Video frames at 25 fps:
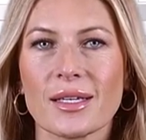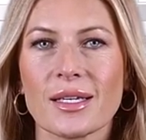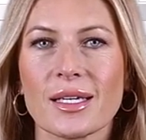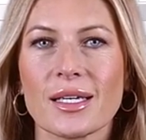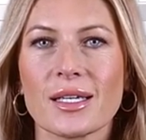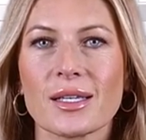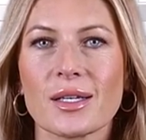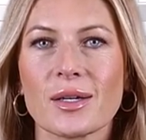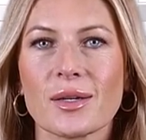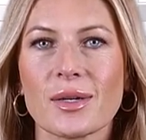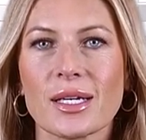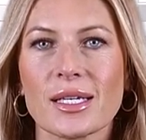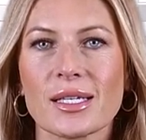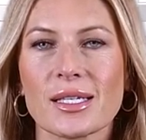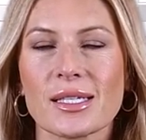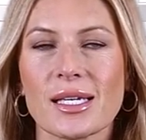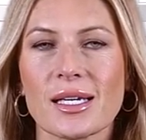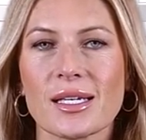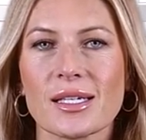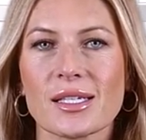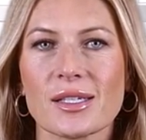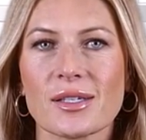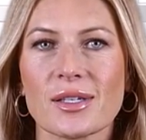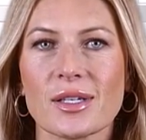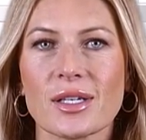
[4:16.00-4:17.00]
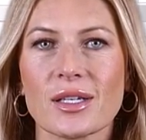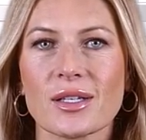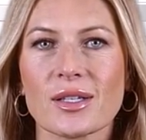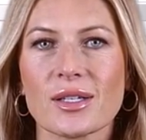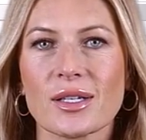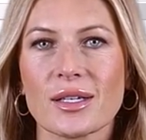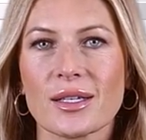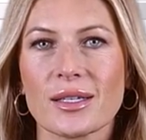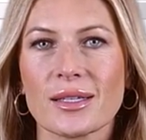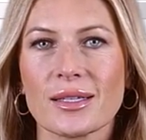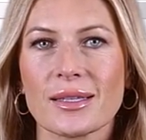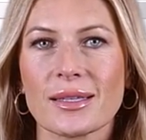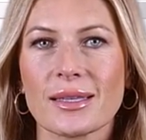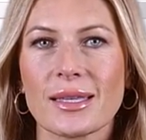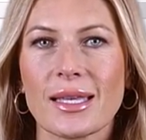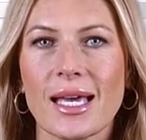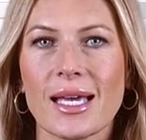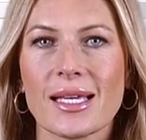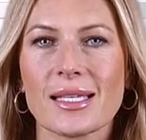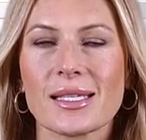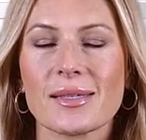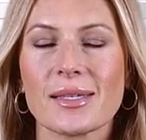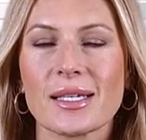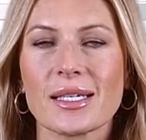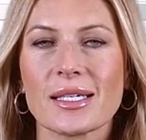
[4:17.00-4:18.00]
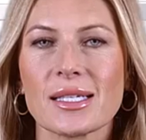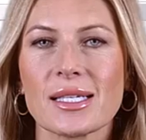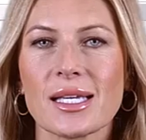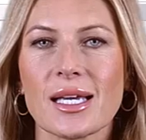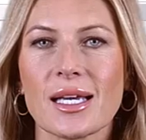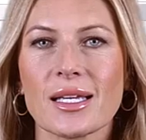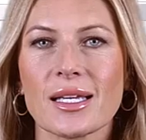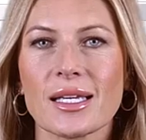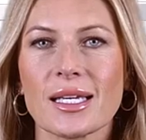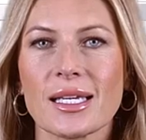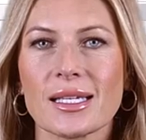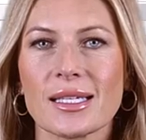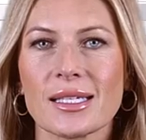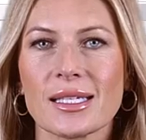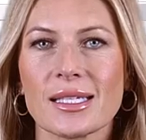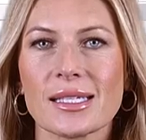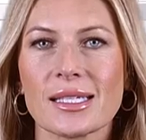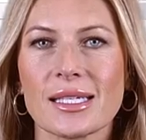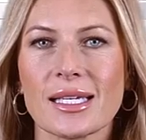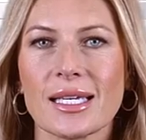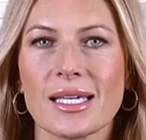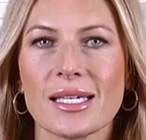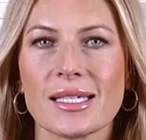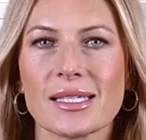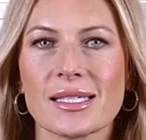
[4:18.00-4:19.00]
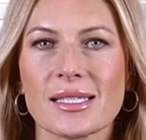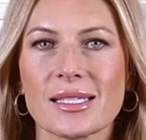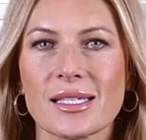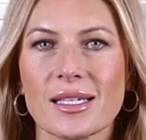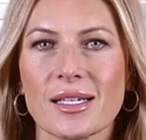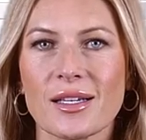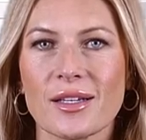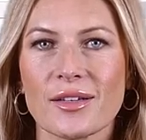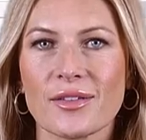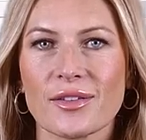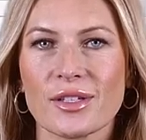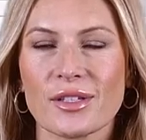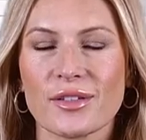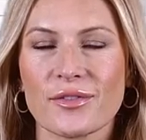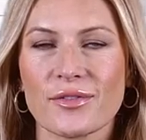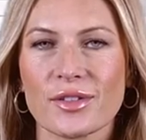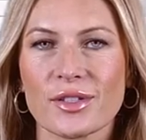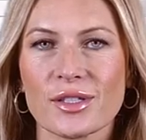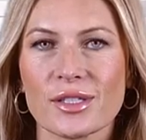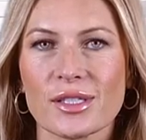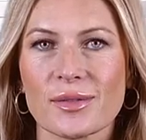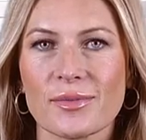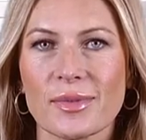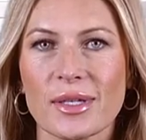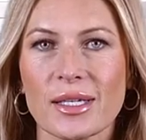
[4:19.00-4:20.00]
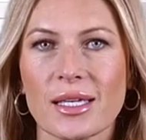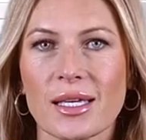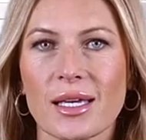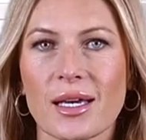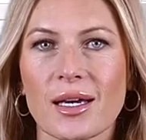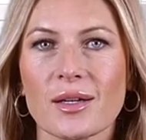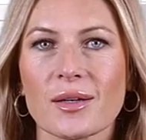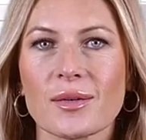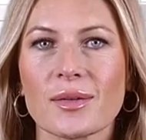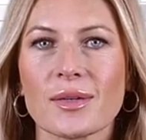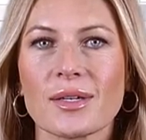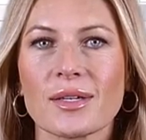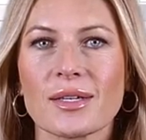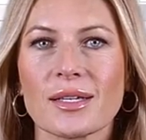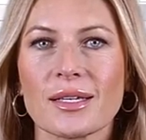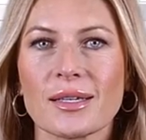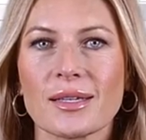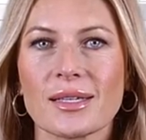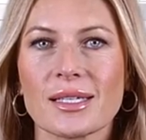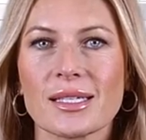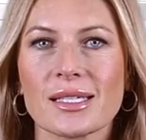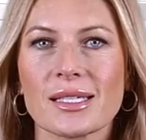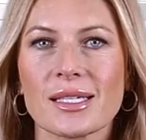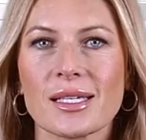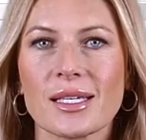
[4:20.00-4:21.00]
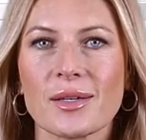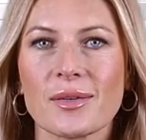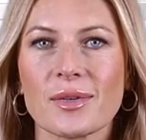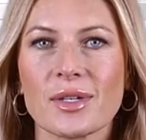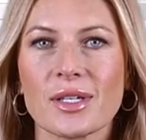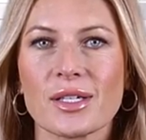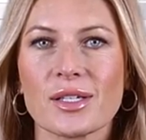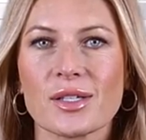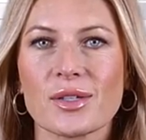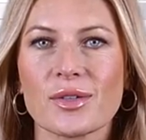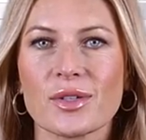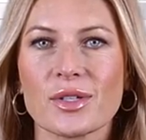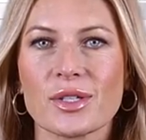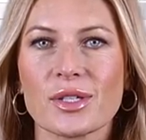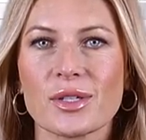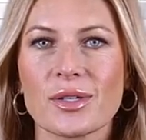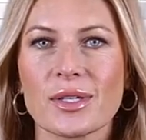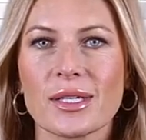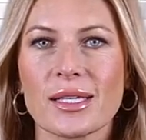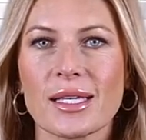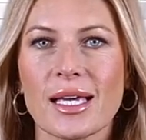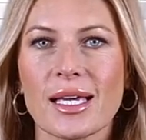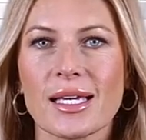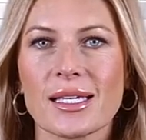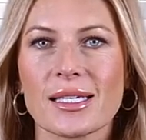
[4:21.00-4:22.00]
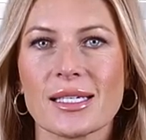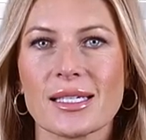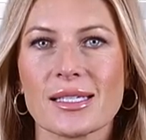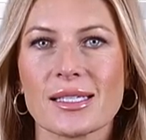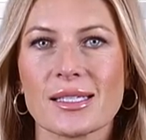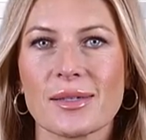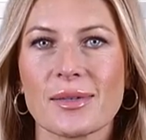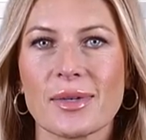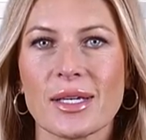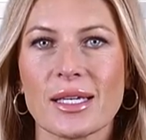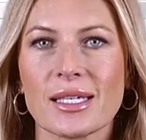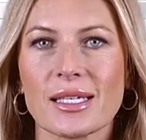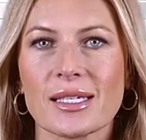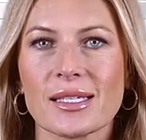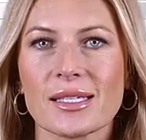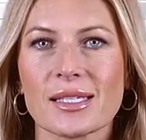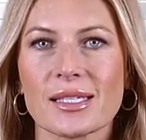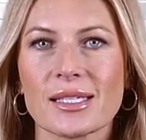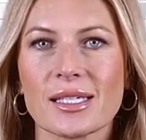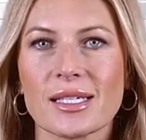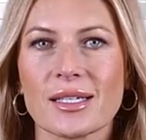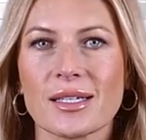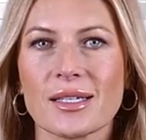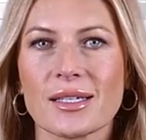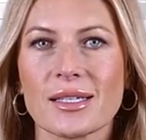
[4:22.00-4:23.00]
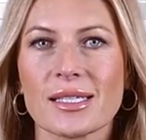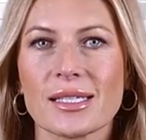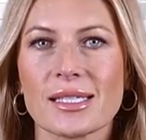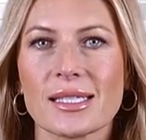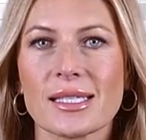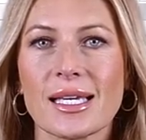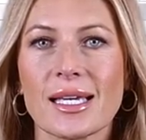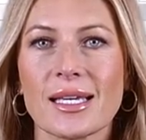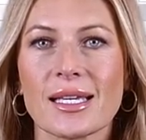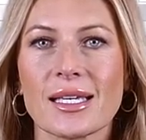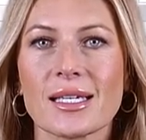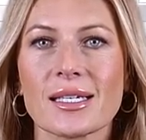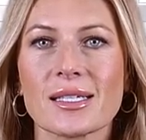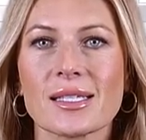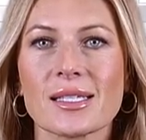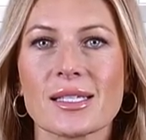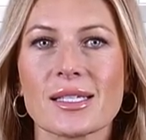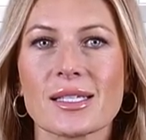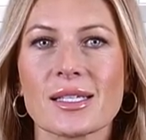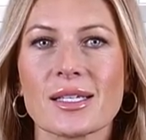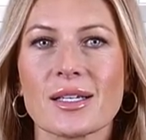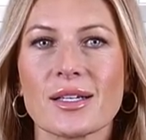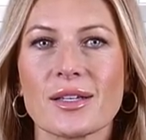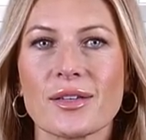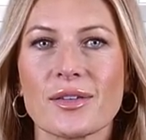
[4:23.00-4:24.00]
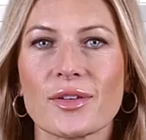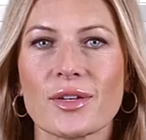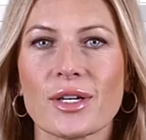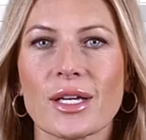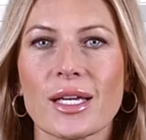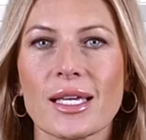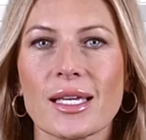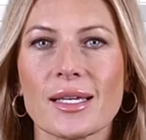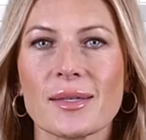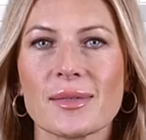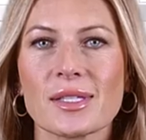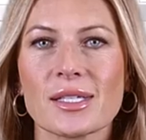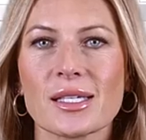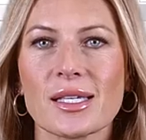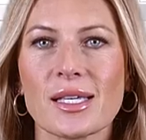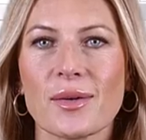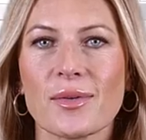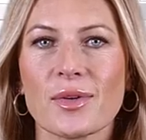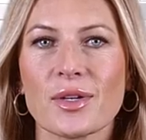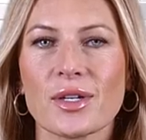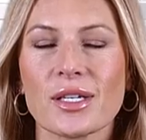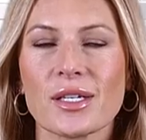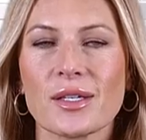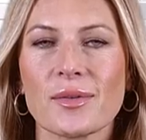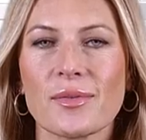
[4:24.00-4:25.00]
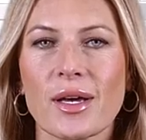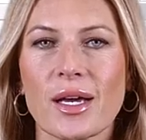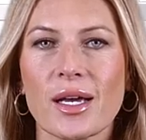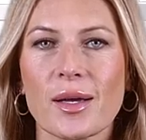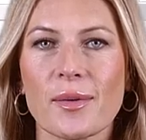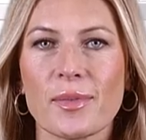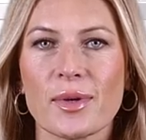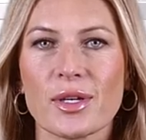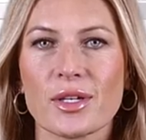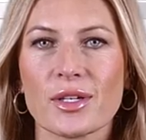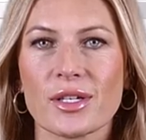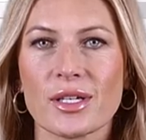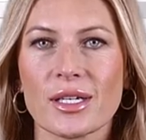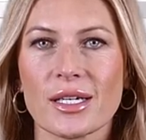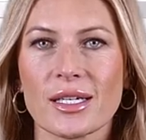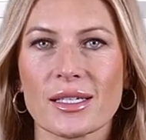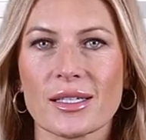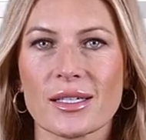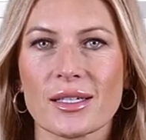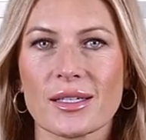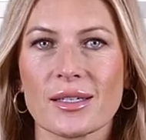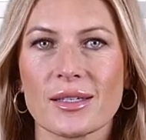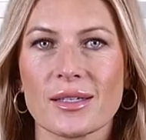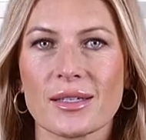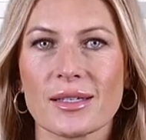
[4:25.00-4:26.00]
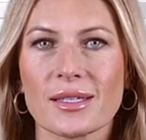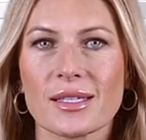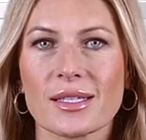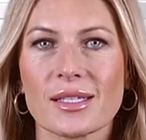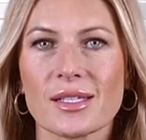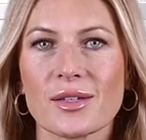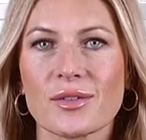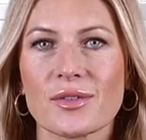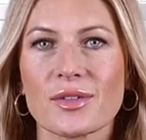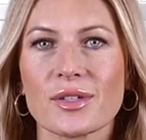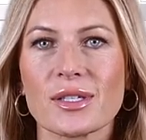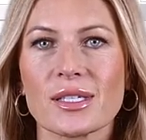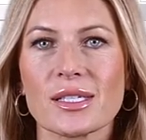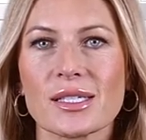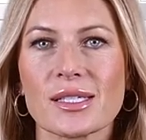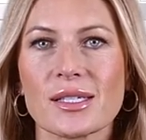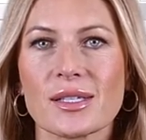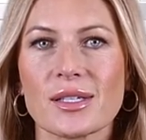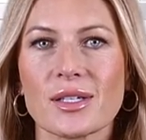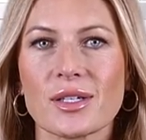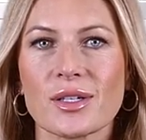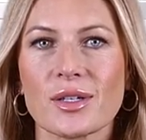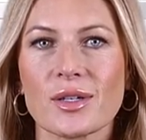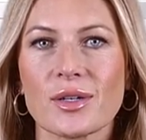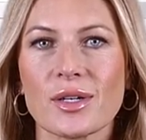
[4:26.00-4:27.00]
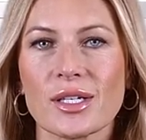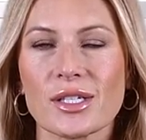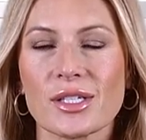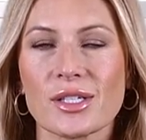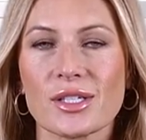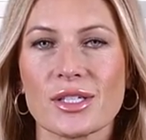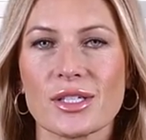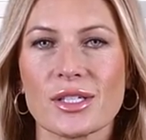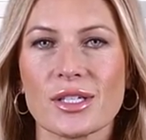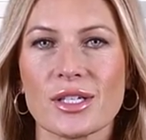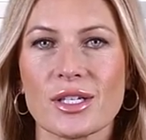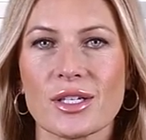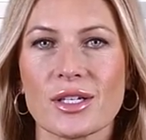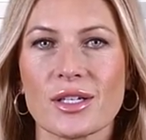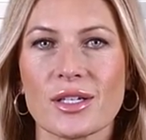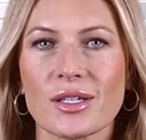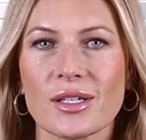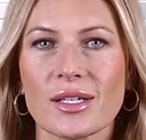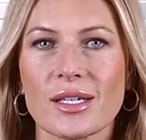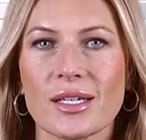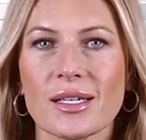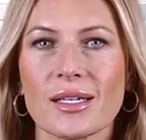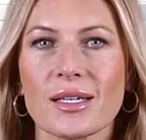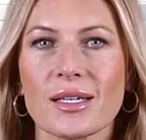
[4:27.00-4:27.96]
in the link text field. That's been done in this case for the first video. The scheme we use for doing that is minutes, seconds, frames separated by a period. So for this third question here,